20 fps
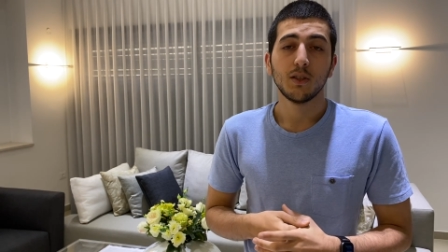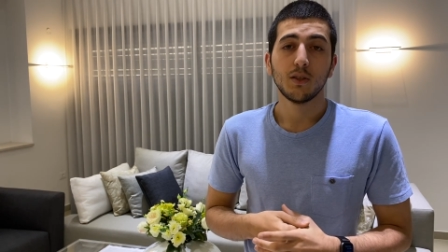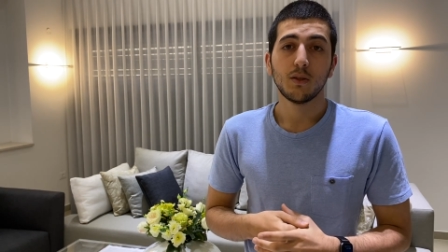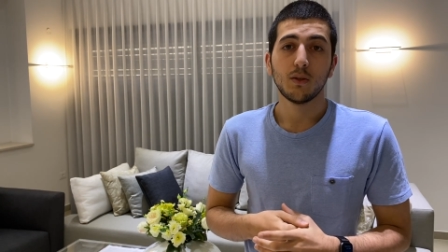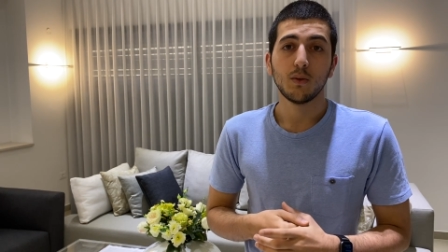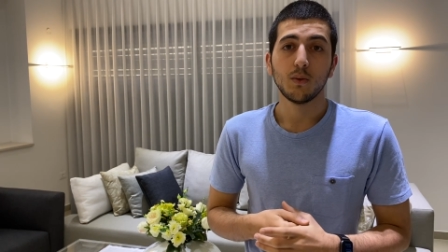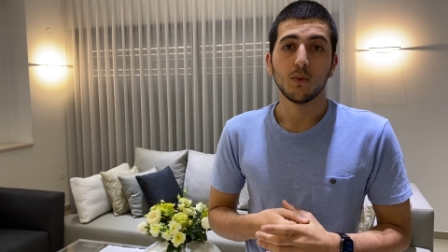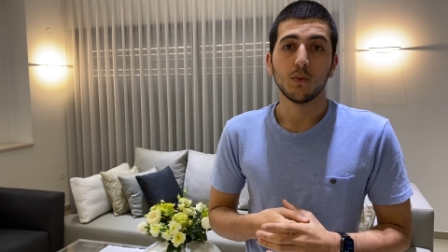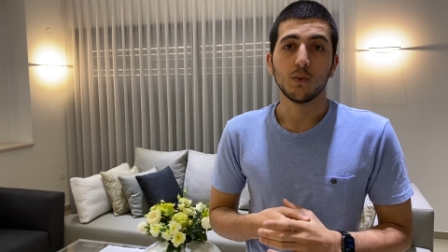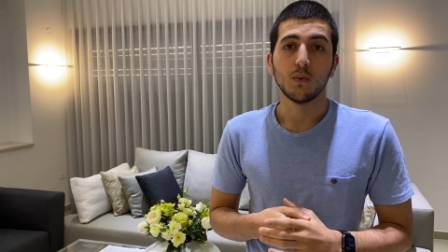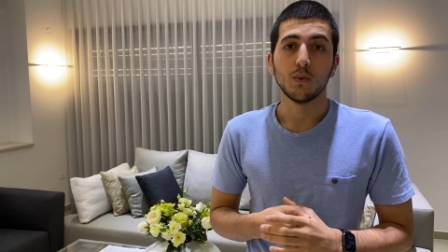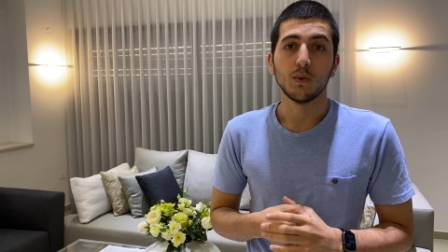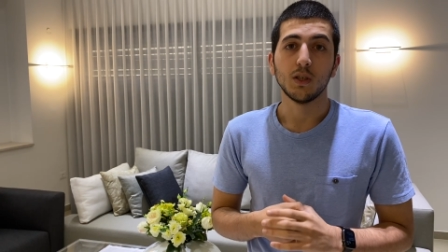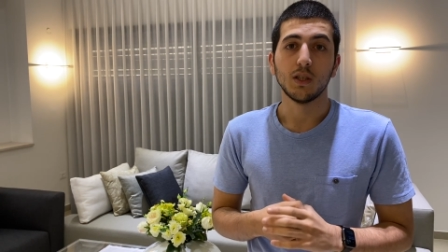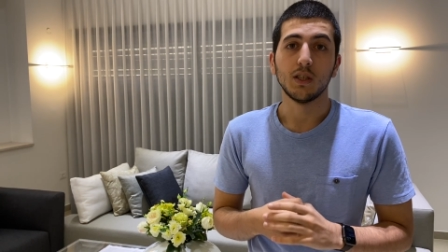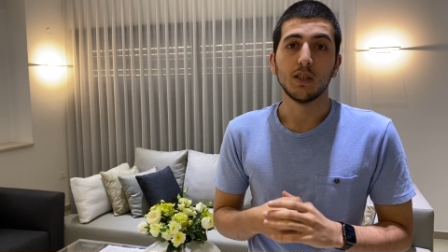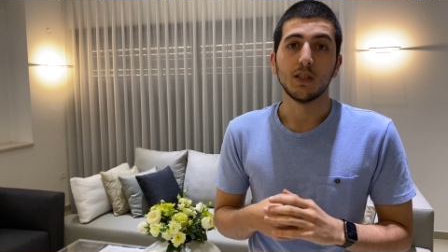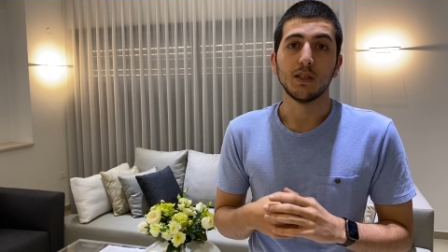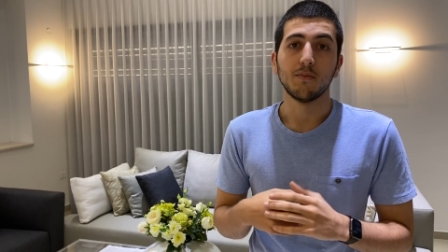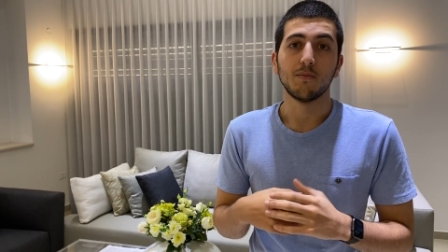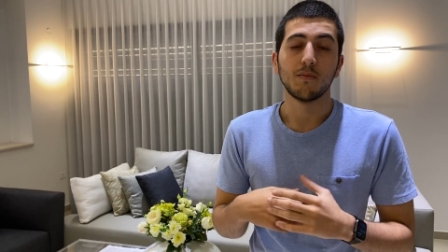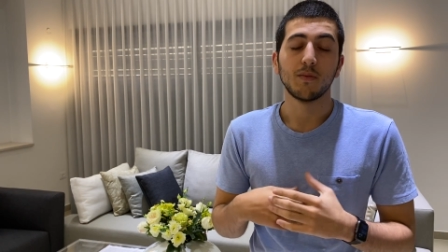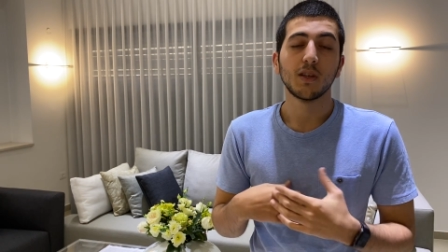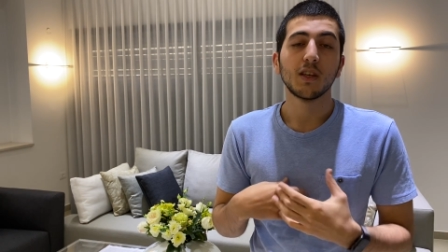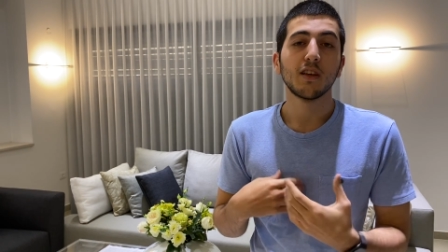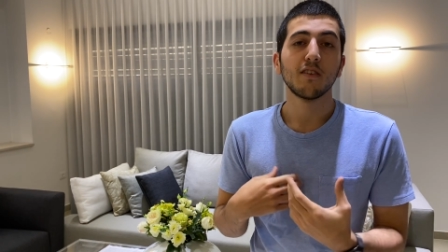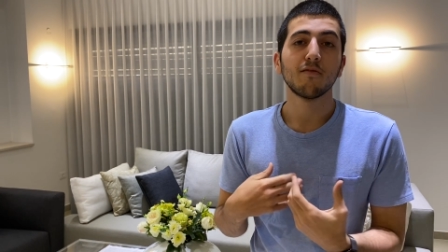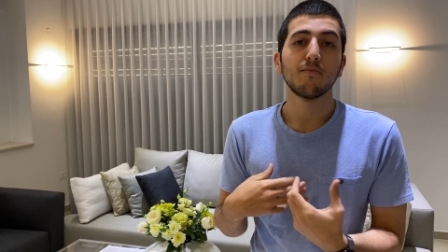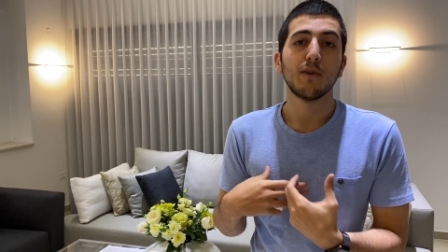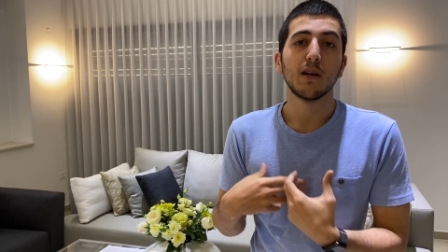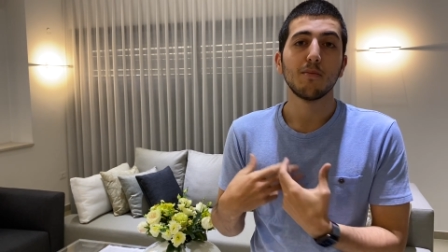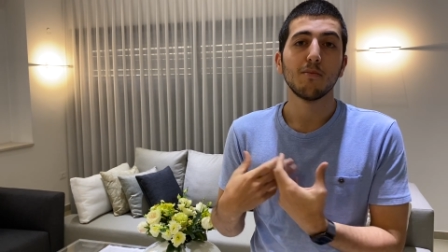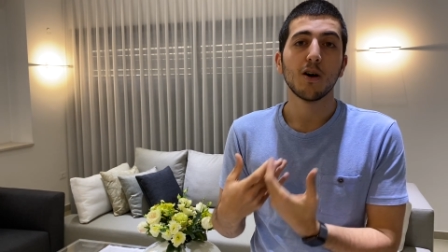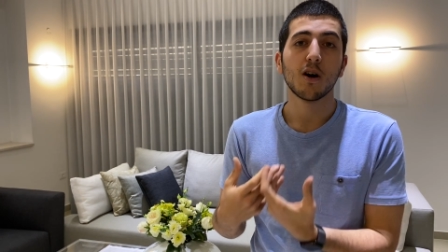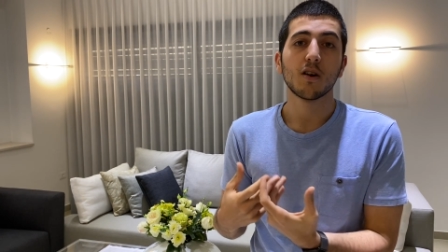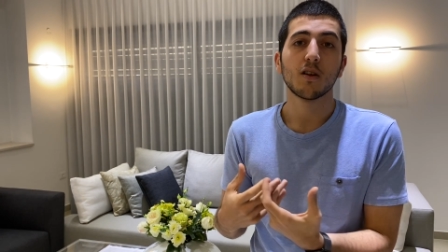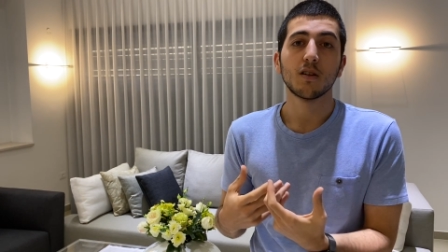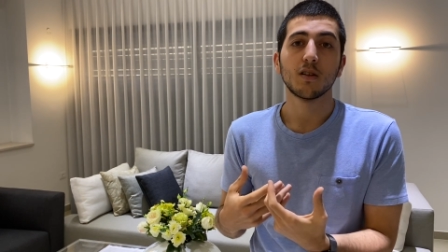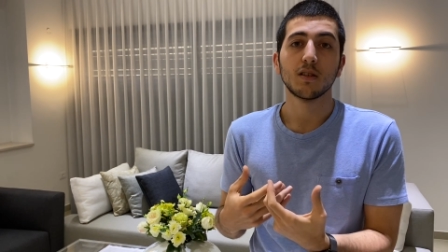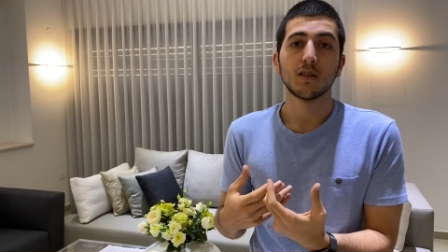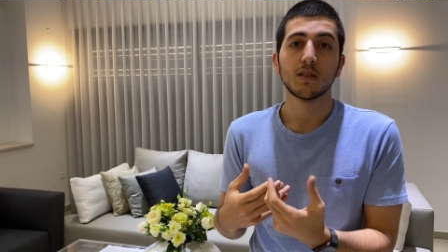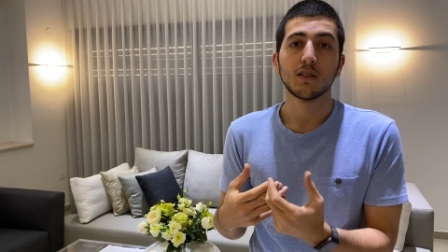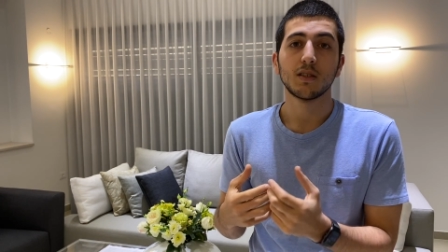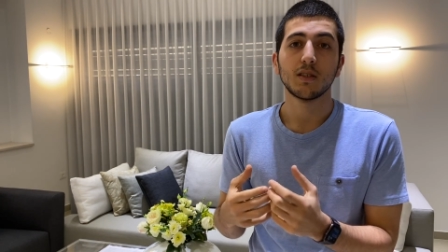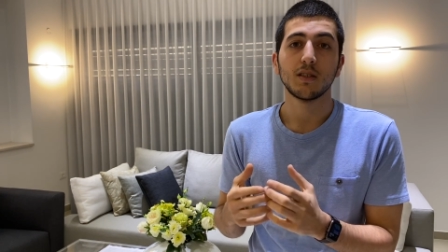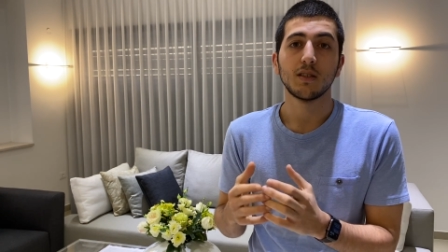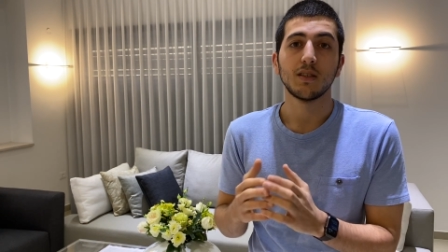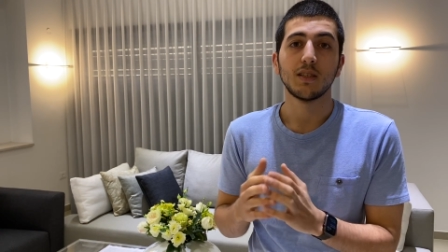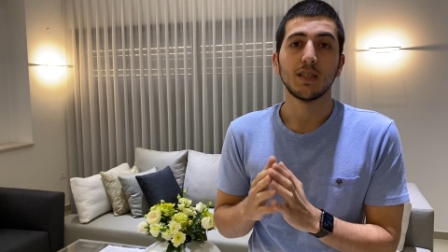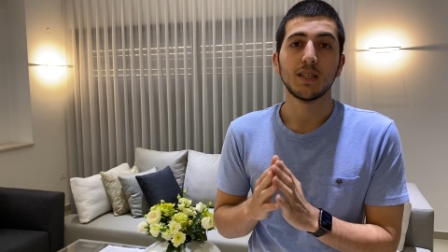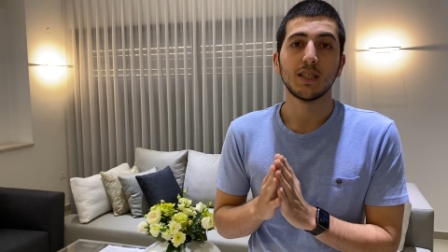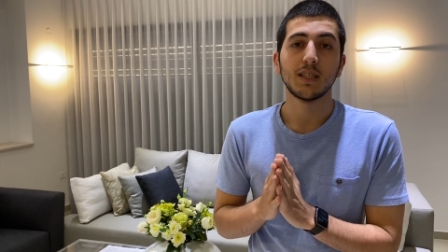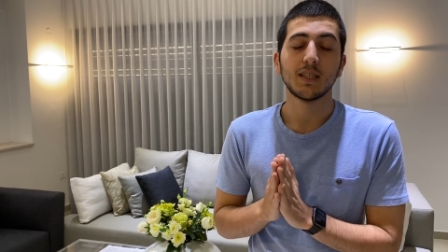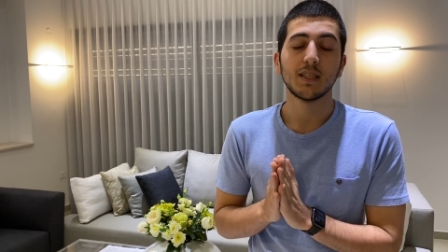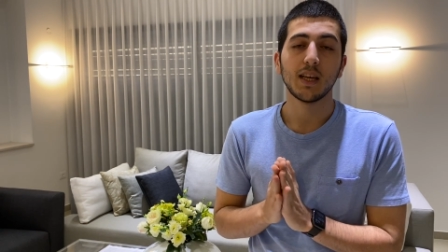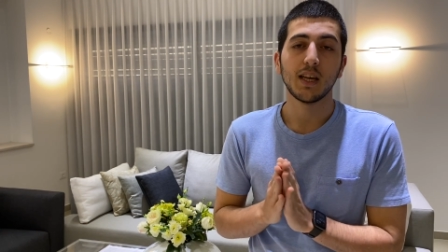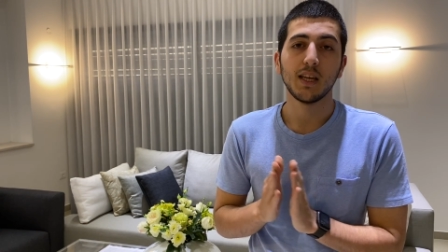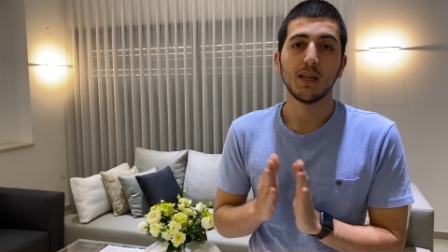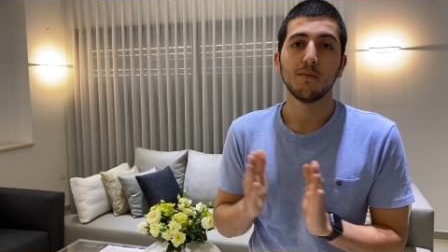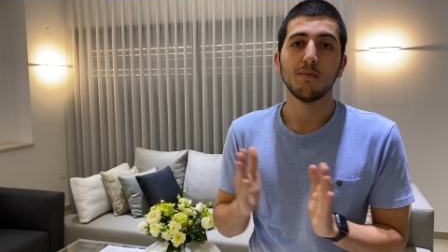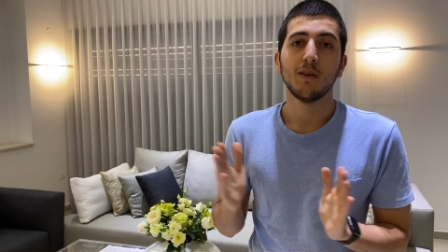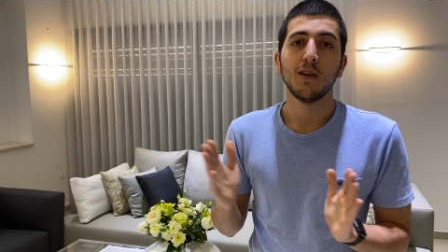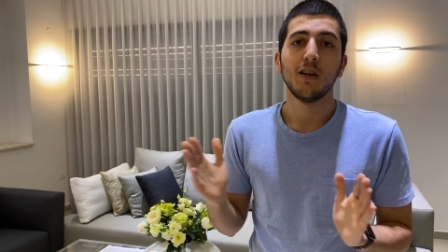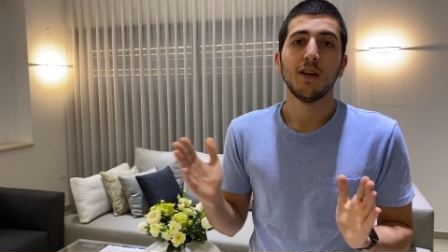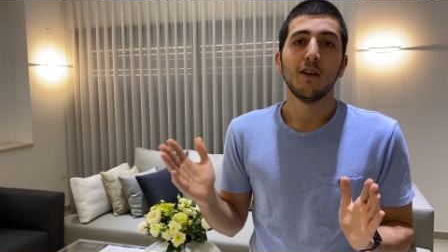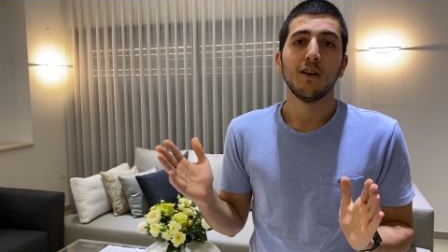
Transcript: to give my models the same